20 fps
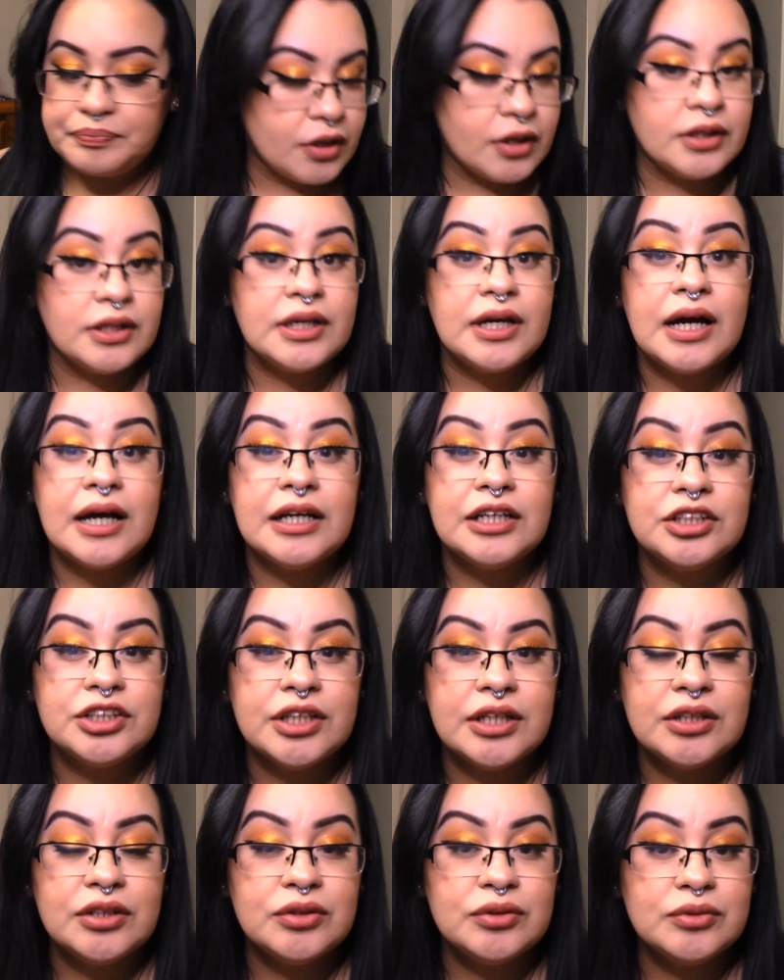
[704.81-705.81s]
The
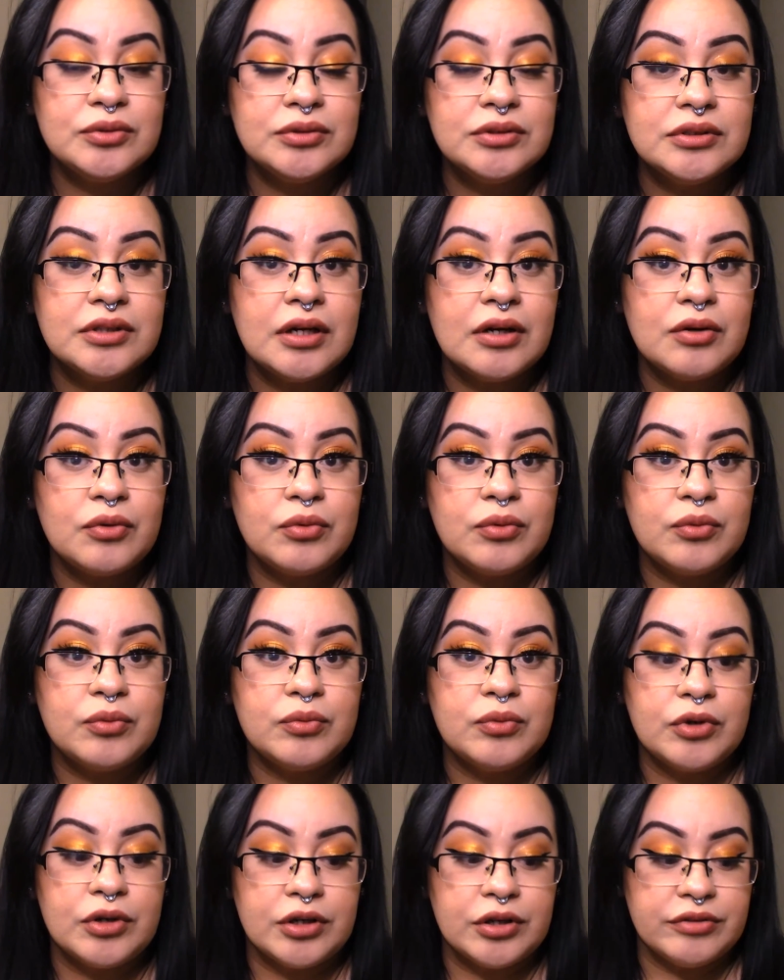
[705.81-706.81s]
eyeshadows
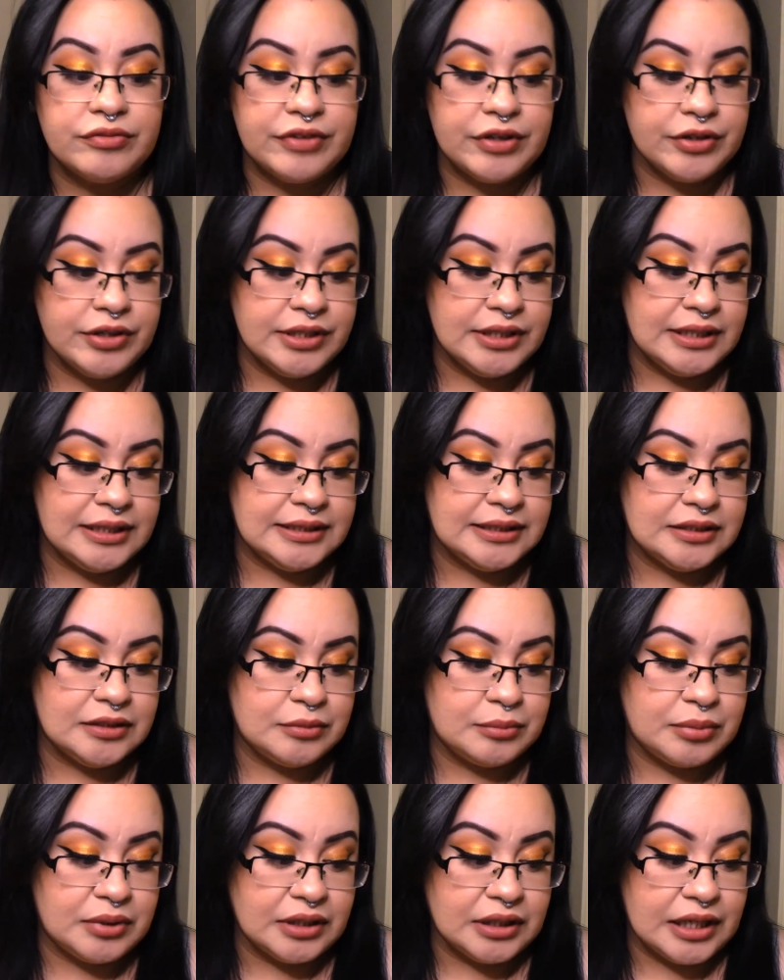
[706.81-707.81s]
were very easy to
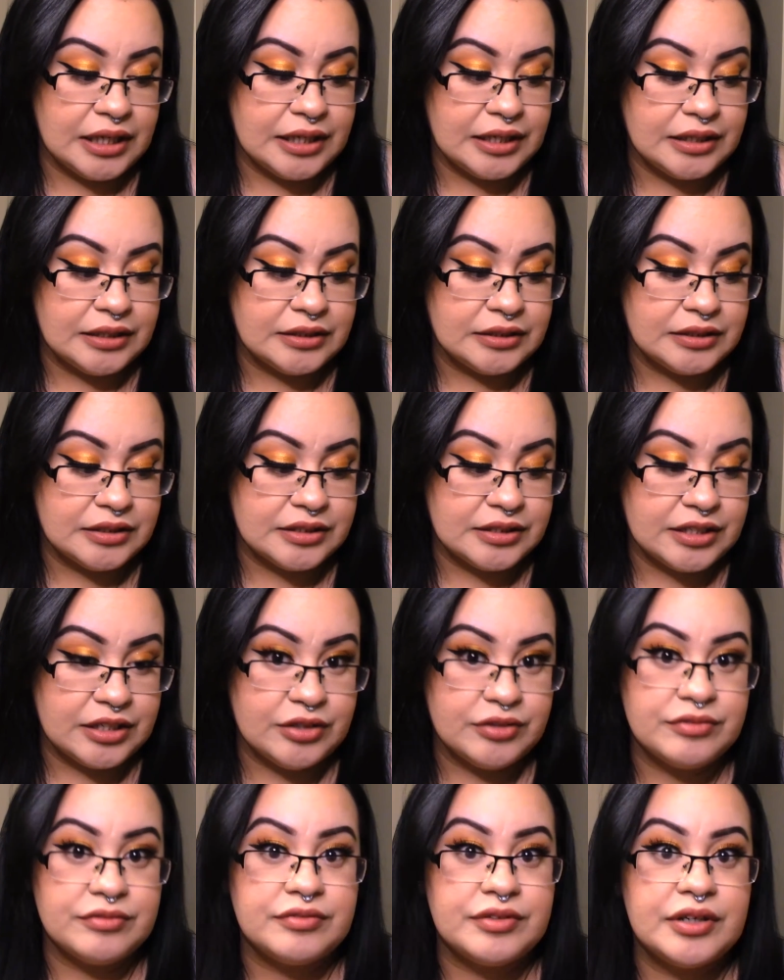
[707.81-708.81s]
blend.
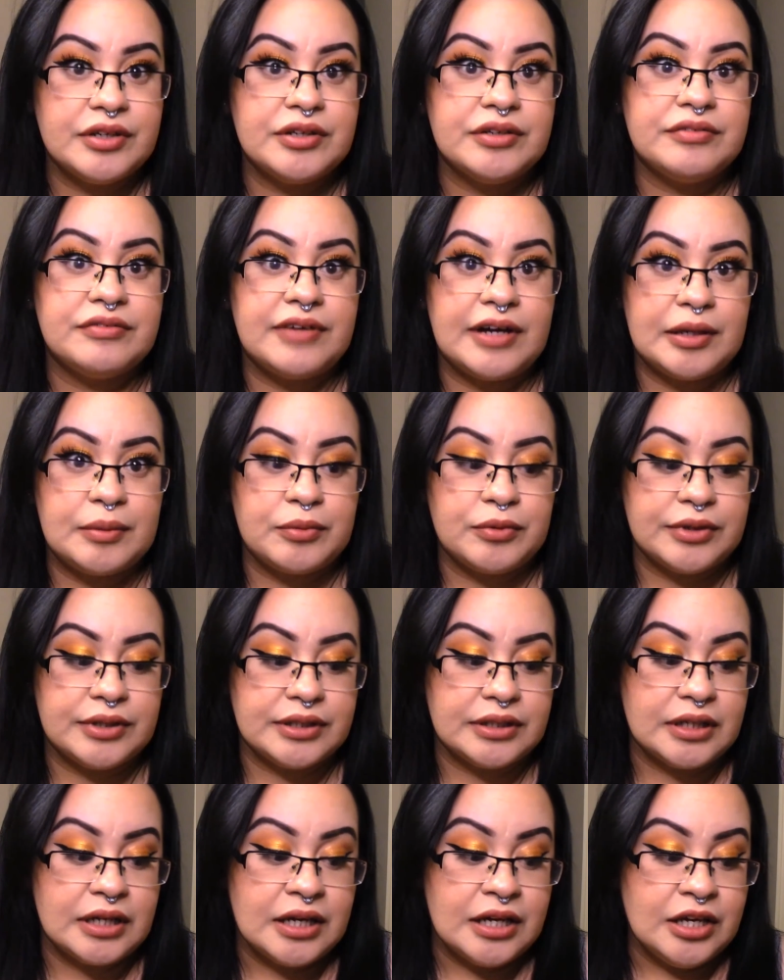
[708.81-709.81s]
They're very
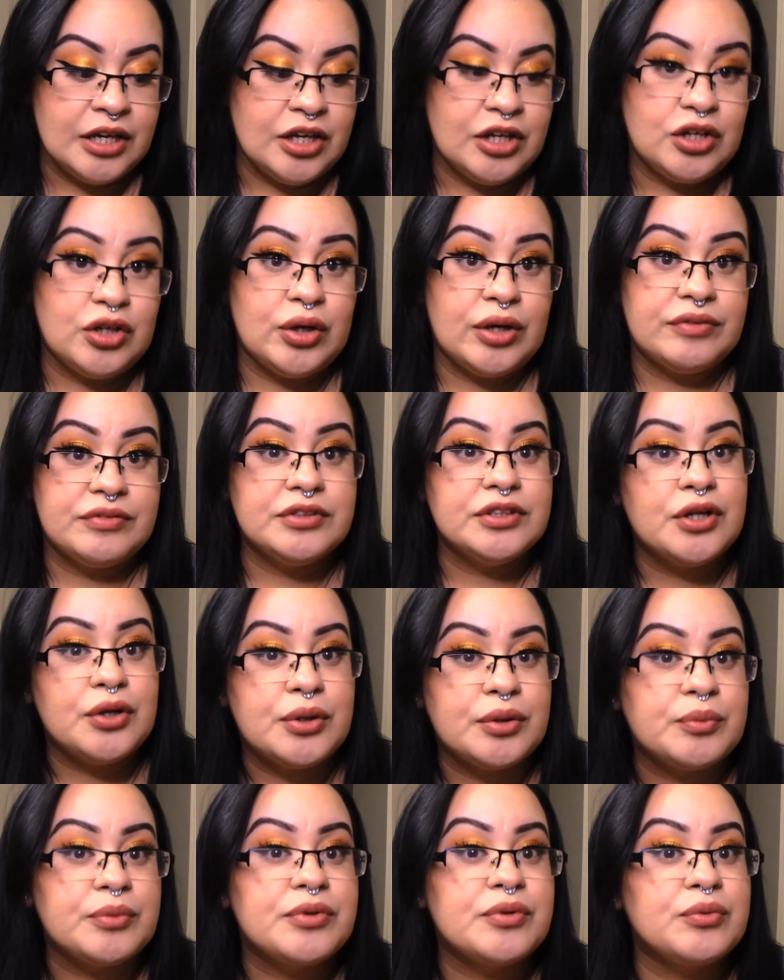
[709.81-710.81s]
vibrant. You have to go
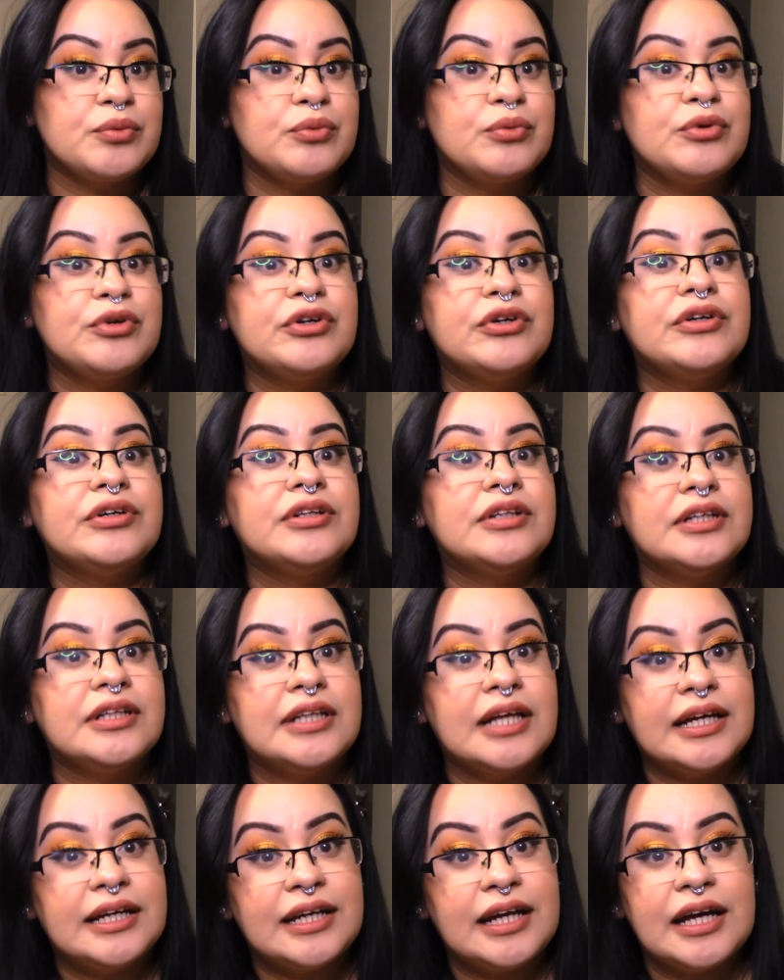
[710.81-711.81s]
in with a really
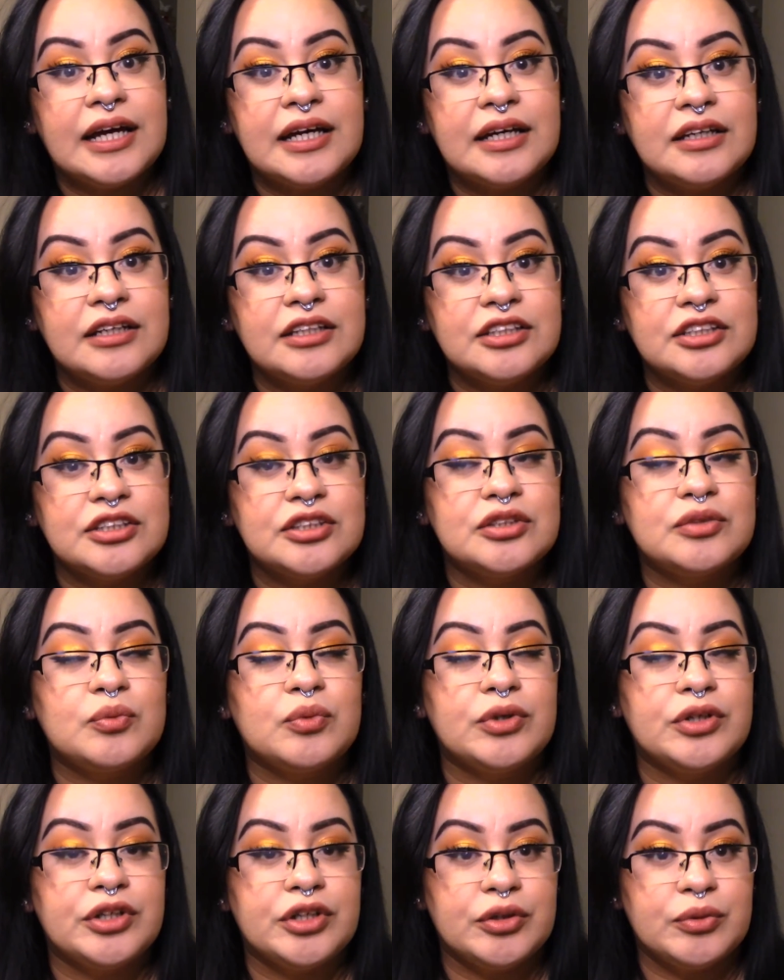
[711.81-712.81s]
light hand and just
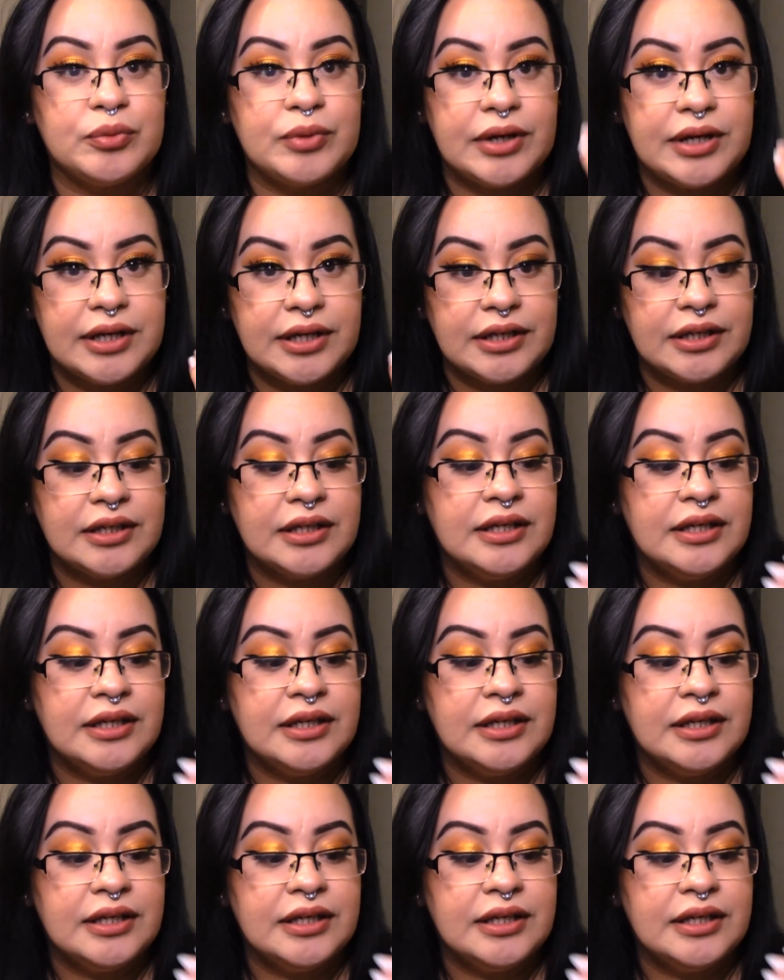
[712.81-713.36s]
work your way